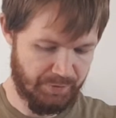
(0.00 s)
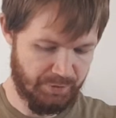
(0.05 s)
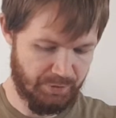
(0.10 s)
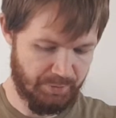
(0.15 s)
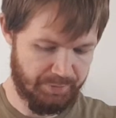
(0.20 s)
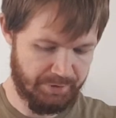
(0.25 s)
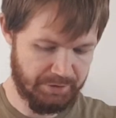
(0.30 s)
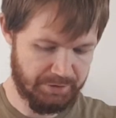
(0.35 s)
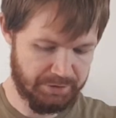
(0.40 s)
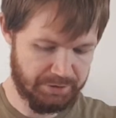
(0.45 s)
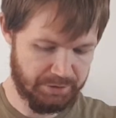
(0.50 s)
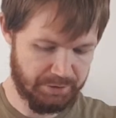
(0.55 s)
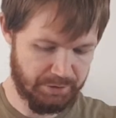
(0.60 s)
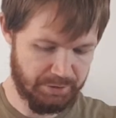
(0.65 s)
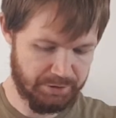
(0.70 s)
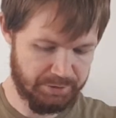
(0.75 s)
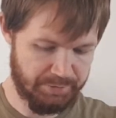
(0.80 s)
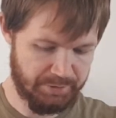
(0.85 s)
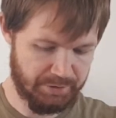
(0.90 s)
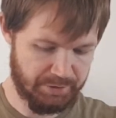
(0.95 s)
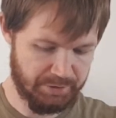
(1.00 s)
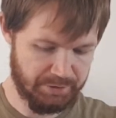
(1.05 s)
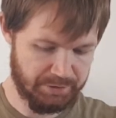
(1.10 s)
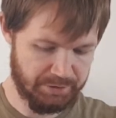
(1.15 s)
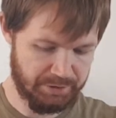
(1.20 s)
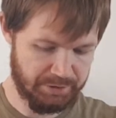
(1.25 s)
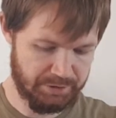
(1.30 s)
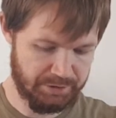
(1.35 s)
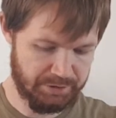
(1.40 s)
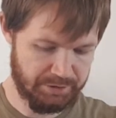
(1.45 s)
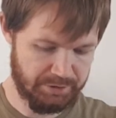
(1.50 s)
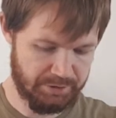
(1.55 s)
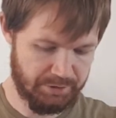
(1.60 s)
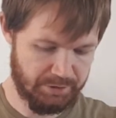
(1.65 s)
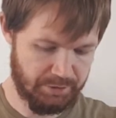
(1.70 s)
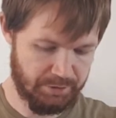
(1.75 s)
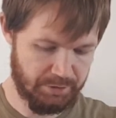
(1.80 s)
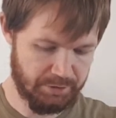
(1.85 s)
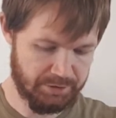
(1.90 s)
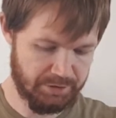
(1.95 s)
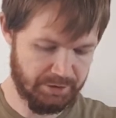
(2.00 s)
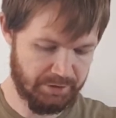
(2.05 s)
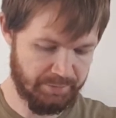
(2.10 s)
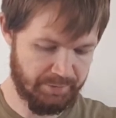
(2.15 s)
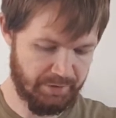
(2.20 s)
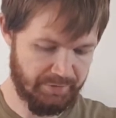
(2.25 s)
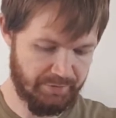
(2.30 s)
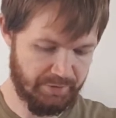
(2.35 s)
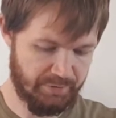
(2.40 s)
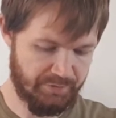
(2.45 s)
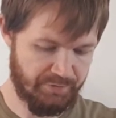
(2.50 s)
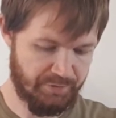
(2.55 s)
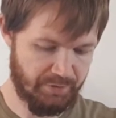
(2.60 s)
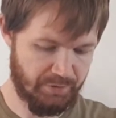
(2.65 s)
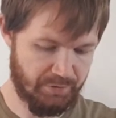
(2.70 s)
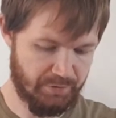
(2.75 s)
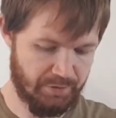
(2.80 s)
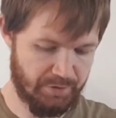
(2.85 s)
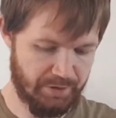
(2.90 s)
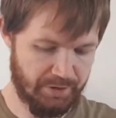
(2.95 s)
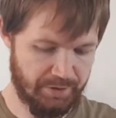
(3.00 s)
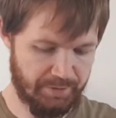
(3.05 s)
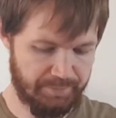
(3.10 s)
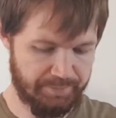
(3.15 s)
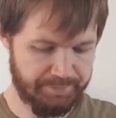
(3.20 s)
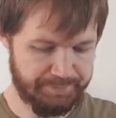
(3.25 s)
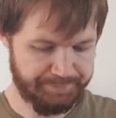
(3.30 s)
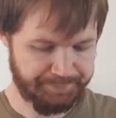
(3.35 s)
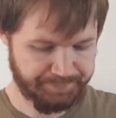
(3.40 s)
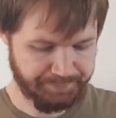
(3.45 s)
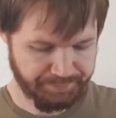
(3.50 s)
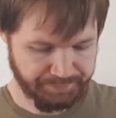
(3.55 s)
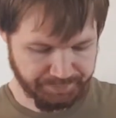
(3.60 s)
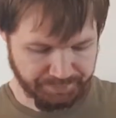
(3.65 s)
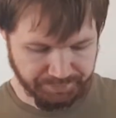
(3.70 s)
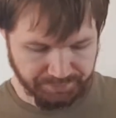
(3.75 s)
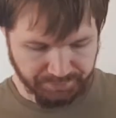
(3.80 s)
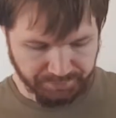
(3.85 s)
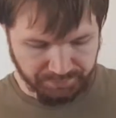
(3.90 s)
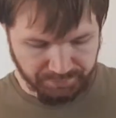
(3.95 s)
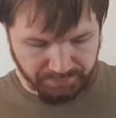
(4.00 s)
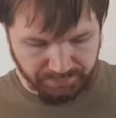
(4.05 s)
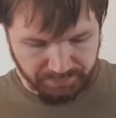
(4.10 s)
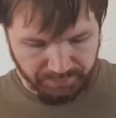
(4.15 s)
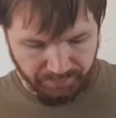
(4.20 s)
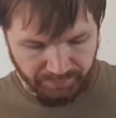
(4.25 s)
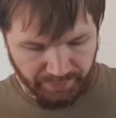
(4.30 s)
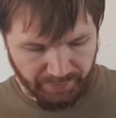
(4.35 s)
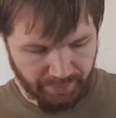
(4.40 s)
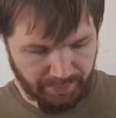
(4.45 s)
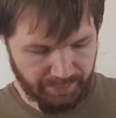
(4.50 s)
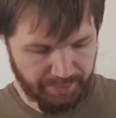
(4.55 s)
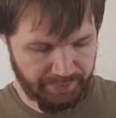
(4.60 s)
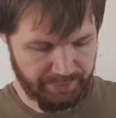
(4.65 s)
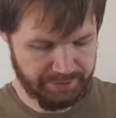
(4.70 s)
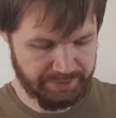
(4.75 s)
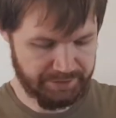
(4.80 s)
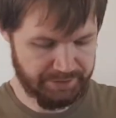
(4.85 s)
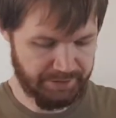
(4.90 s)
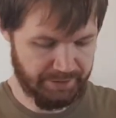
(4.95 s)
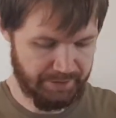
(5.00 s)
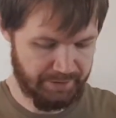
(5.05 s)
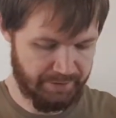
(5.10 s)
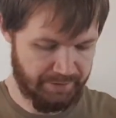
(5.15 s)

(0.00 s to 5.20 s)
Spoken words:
the pills glass because it's the glass that I'm having for this